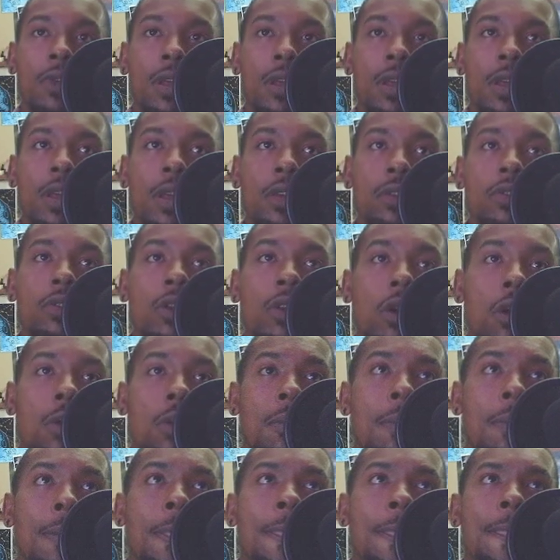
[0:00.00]

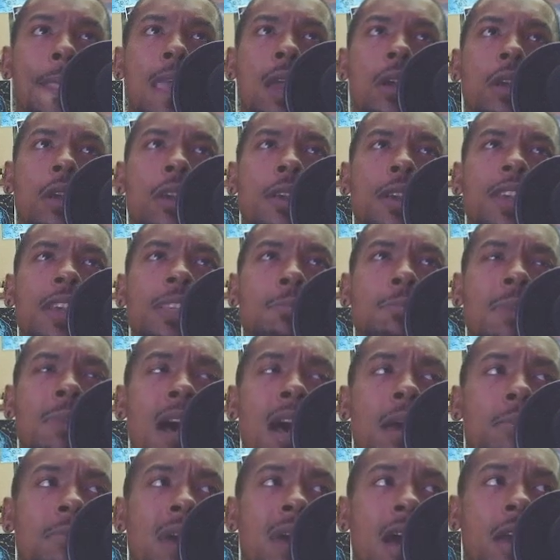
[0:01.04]
it's
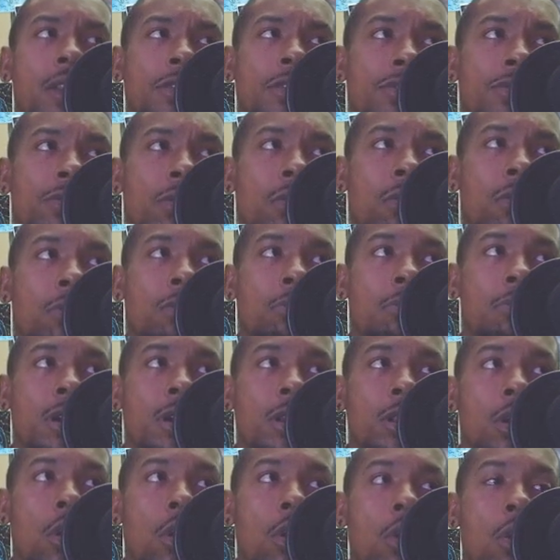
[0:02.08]
mind, body, soul. But
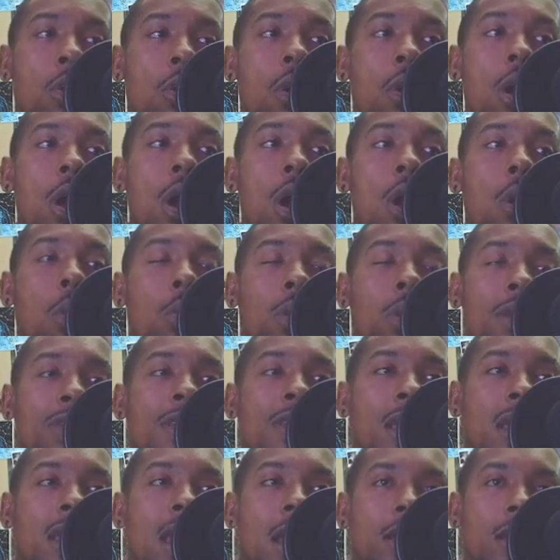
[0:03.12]
what
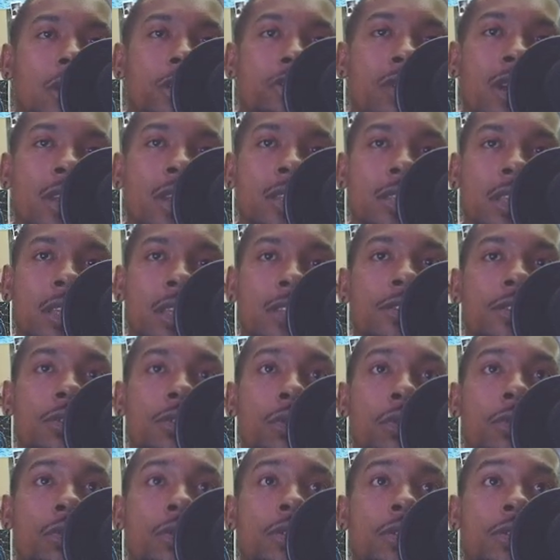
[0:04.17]
that kind of translates
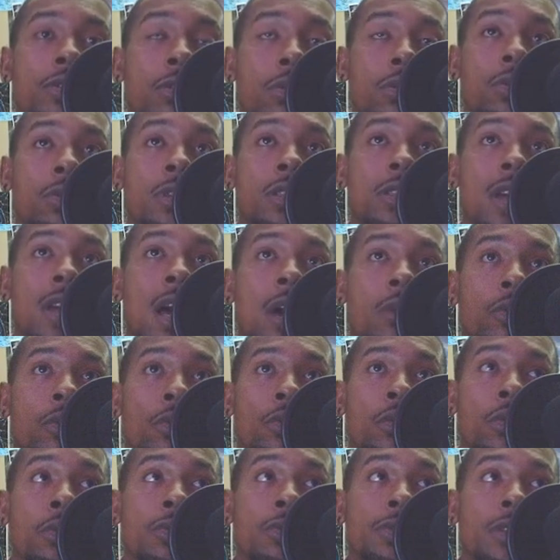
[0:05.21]
you to and to how you
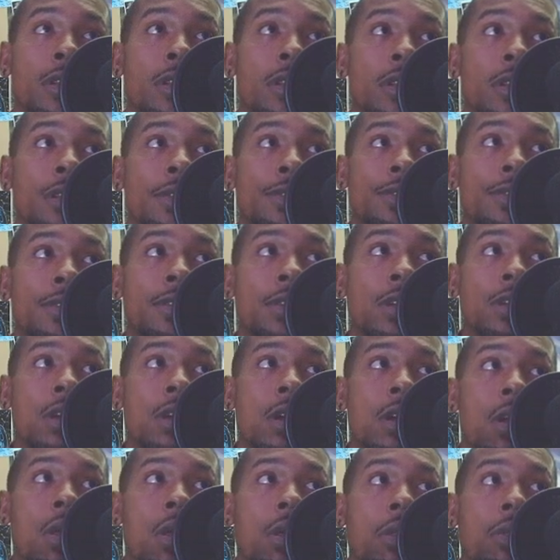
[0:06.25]
use it is
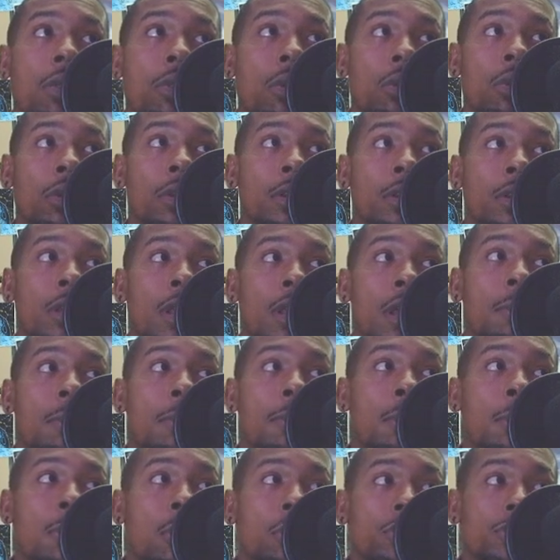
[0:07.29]
thought,
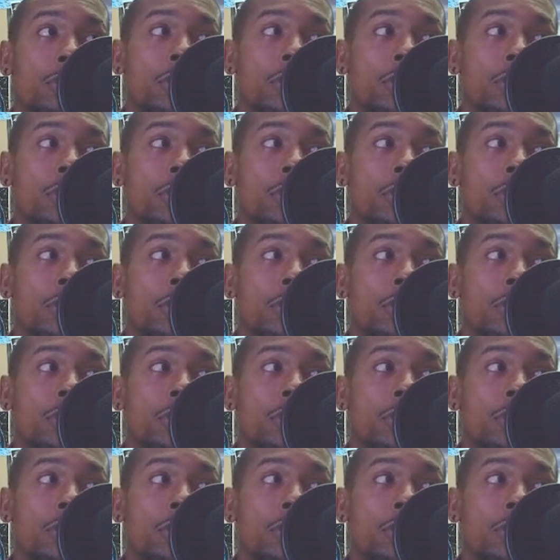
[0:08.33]
emotion,